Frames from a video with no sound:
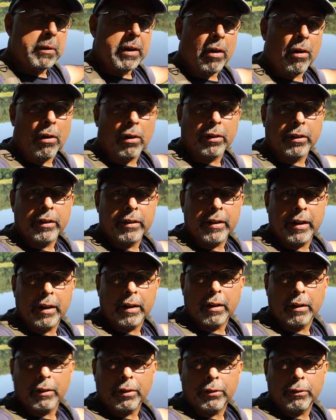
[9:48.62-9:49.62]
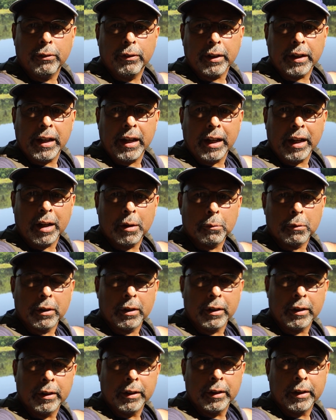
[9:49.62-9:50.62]
be hard to tell through the
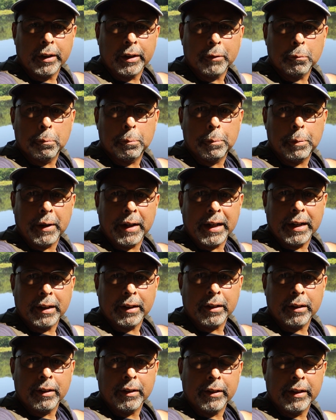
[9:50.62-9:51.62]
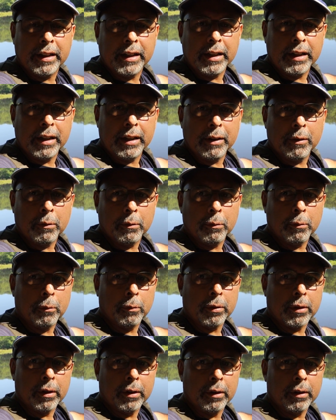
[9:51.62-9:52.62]
camera, but there's
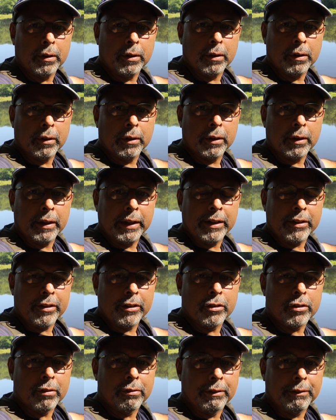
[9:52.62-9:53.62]
a